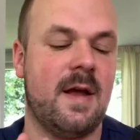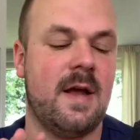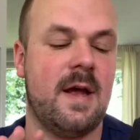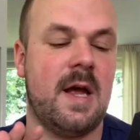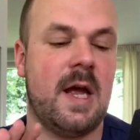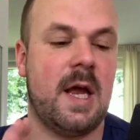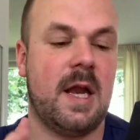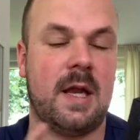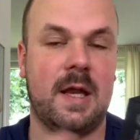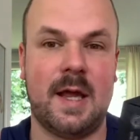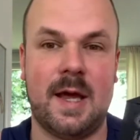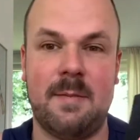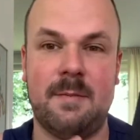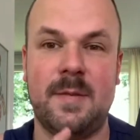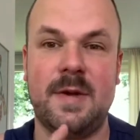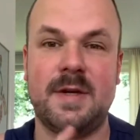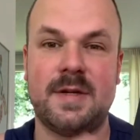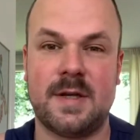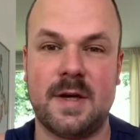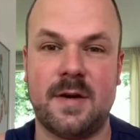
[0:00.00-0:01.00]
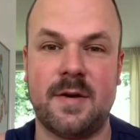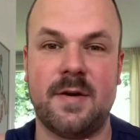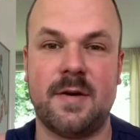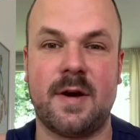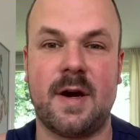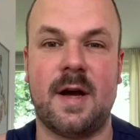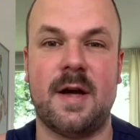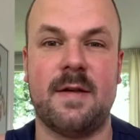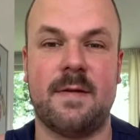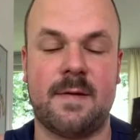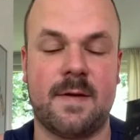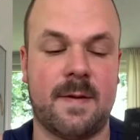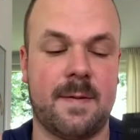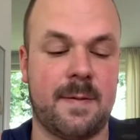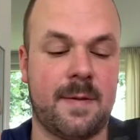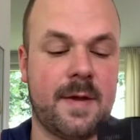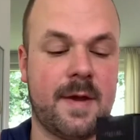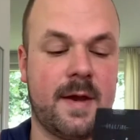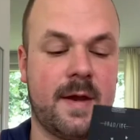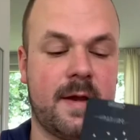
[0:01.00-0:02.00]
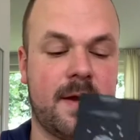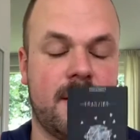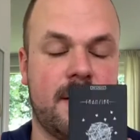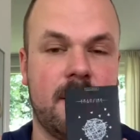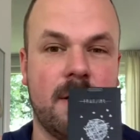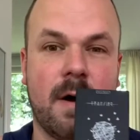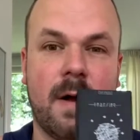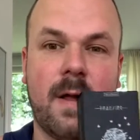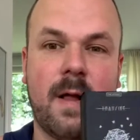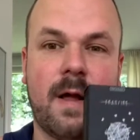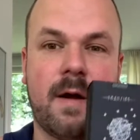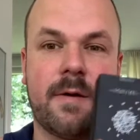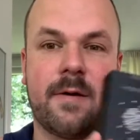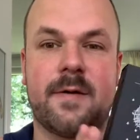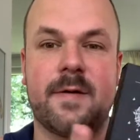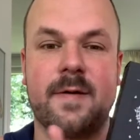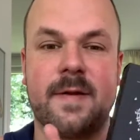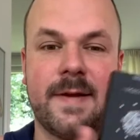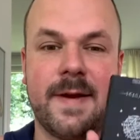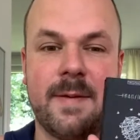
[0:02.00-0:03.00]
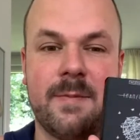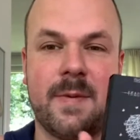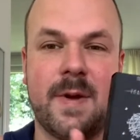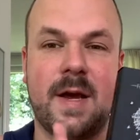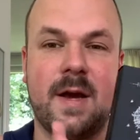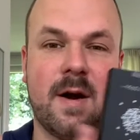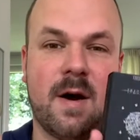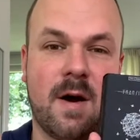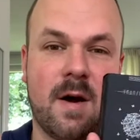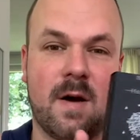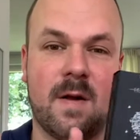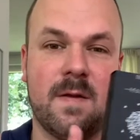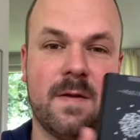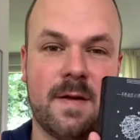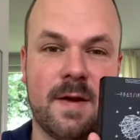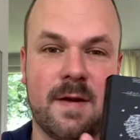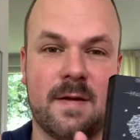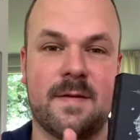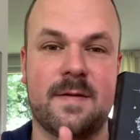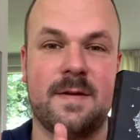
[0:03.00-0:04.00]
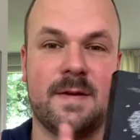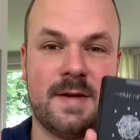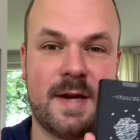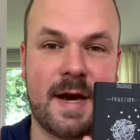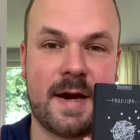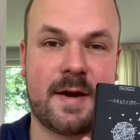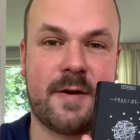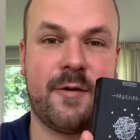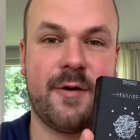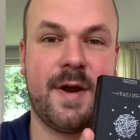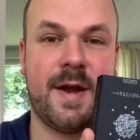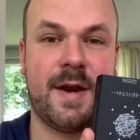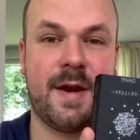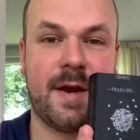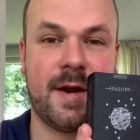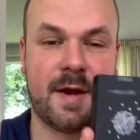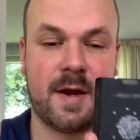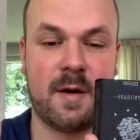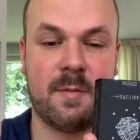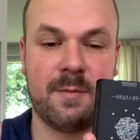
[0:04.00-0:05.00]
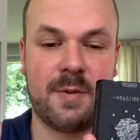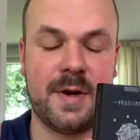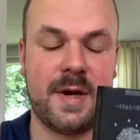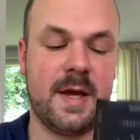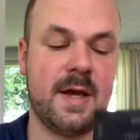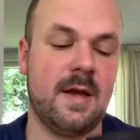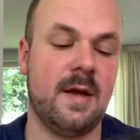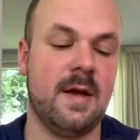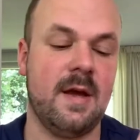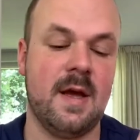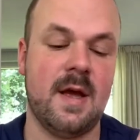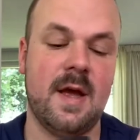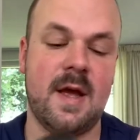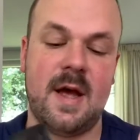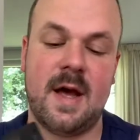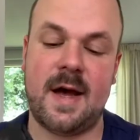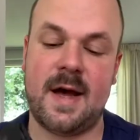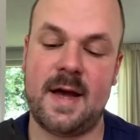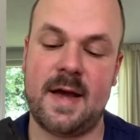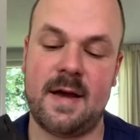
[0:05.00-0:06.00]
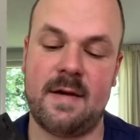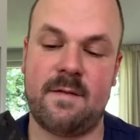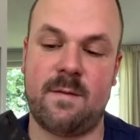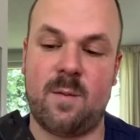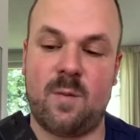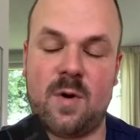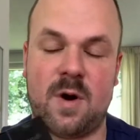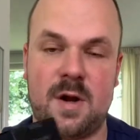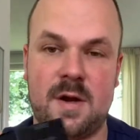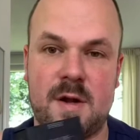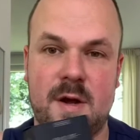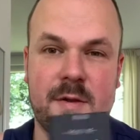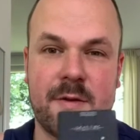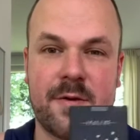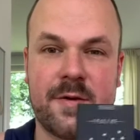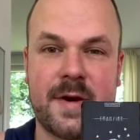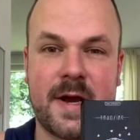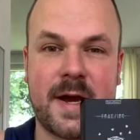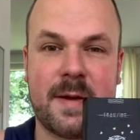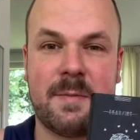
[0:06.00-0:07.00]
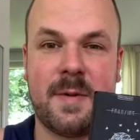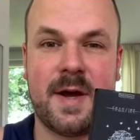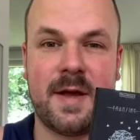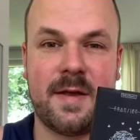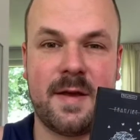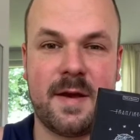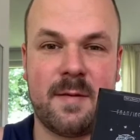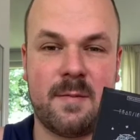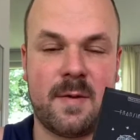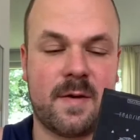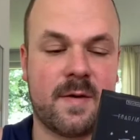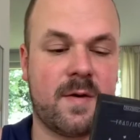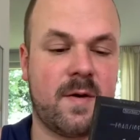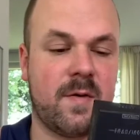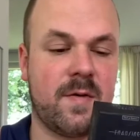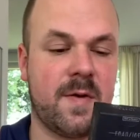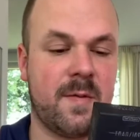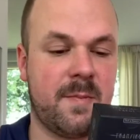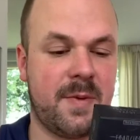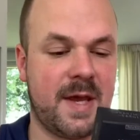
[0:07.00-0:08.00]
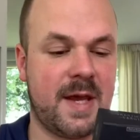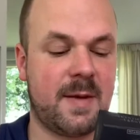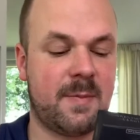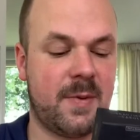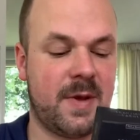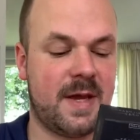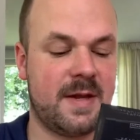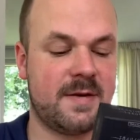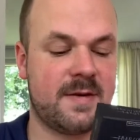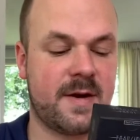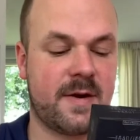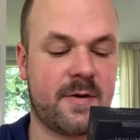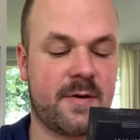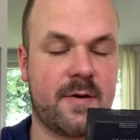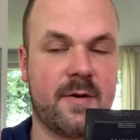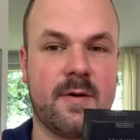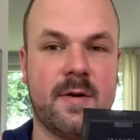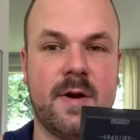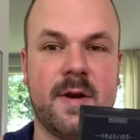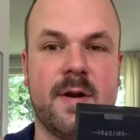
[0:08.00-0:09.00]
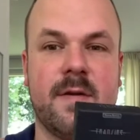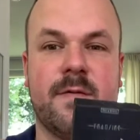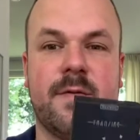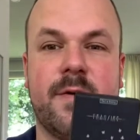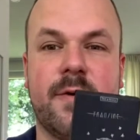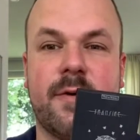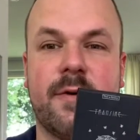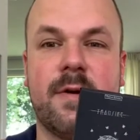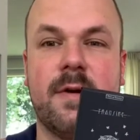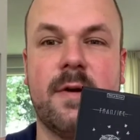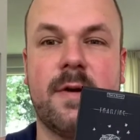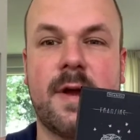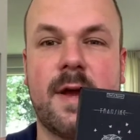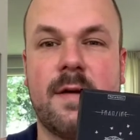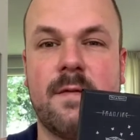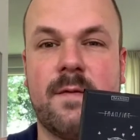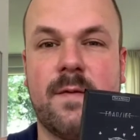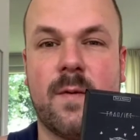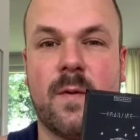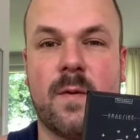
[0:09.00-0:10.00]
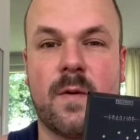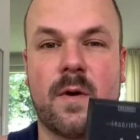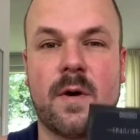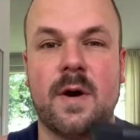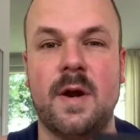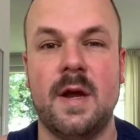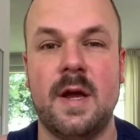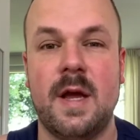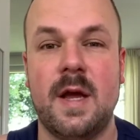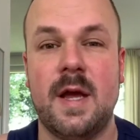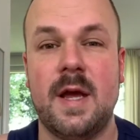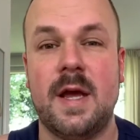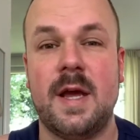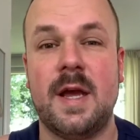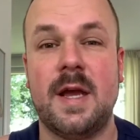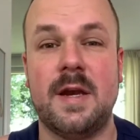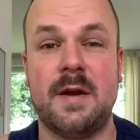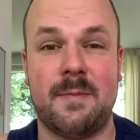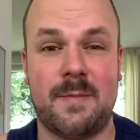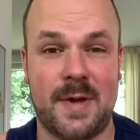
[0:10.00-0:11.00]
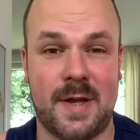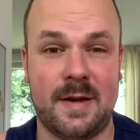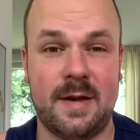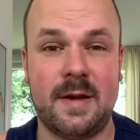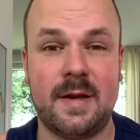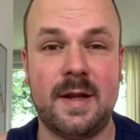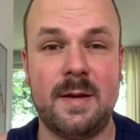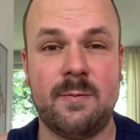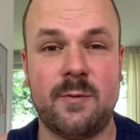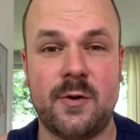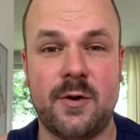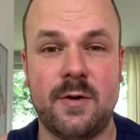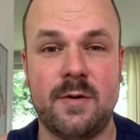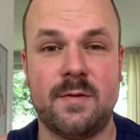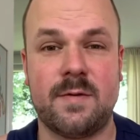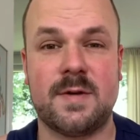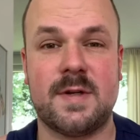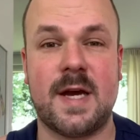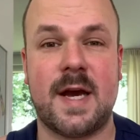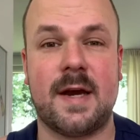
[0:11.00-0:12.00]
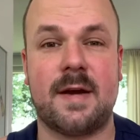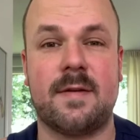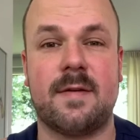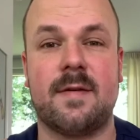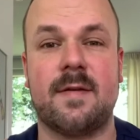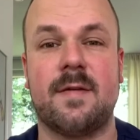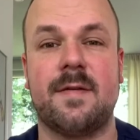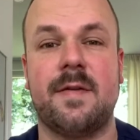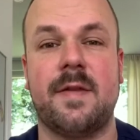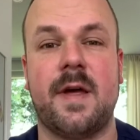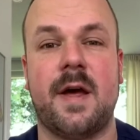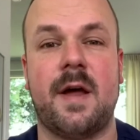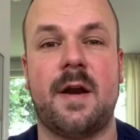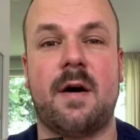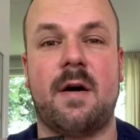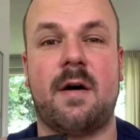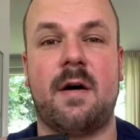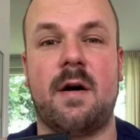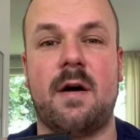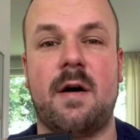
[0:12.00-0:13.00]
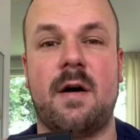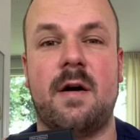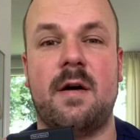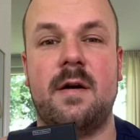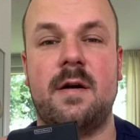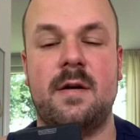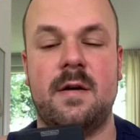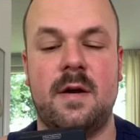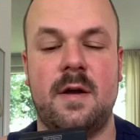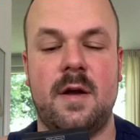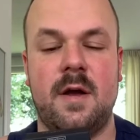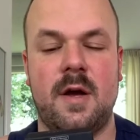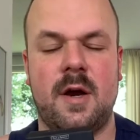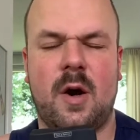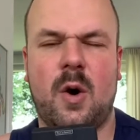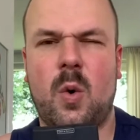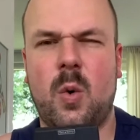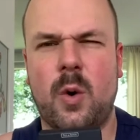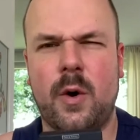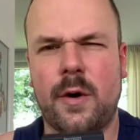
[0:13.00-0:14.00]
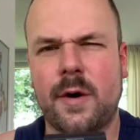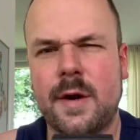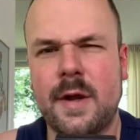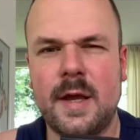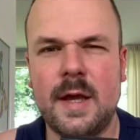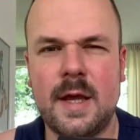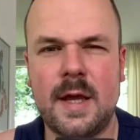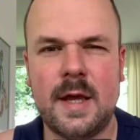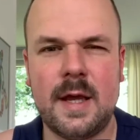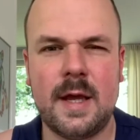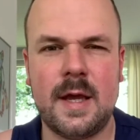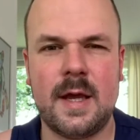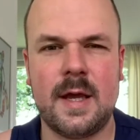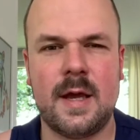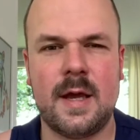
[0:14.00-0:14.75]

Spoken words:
let me tell you guys something, y'all are sleeping on this deck creating company. I have one other deck by them, it's called the Pink Pain Tarot, and if you're looking for independently produced decks that are quirky,